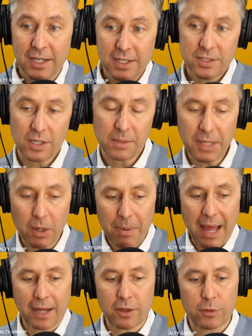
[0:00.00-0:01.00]
So let me go
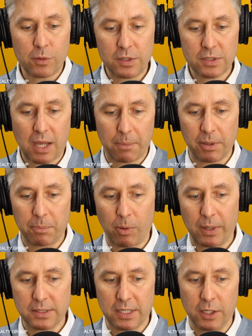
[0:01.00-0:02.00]
back through these couple of
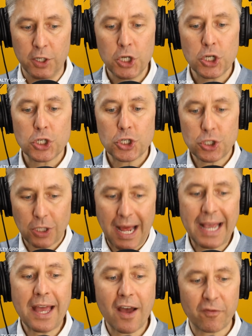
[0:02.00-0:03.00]
points here. Should
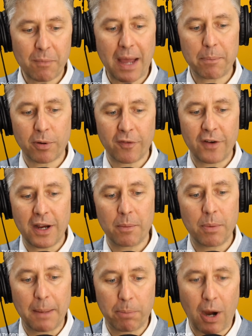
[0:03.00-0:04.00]
I have my
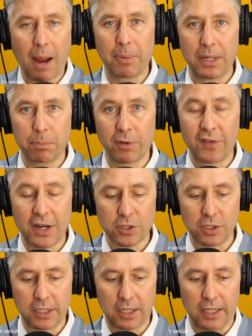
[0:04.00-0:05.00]
my property
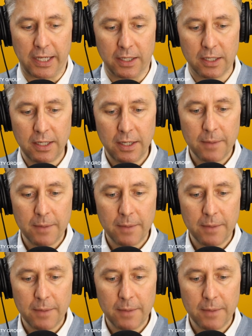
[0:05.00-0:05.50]
professionally cleaned?